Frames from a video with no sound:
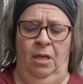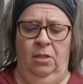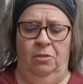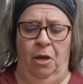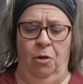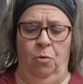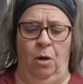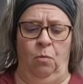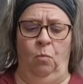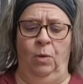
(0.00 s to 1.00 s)

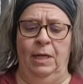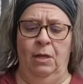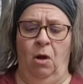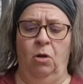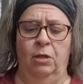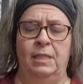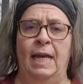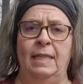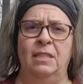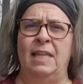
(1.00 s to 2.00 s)
So we are going to take these.